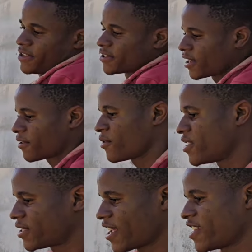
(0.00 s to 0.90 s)
It's a
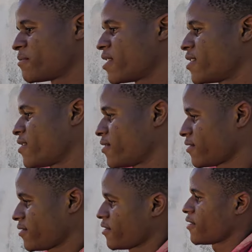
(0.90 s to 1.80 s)
queen size bed, you know.
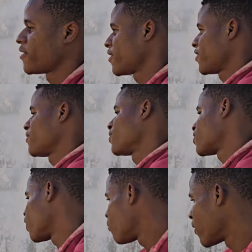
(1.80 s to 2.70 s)
So I'm
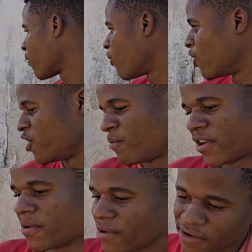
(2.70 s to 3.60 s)
not holding for
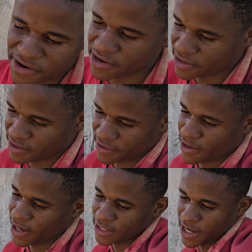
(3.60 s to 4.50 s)
them as
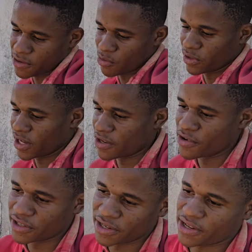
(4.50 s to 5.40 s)
a youth, you
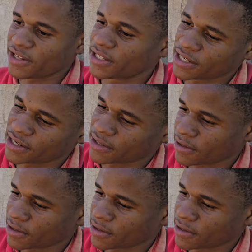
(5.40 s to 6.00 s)
know, see.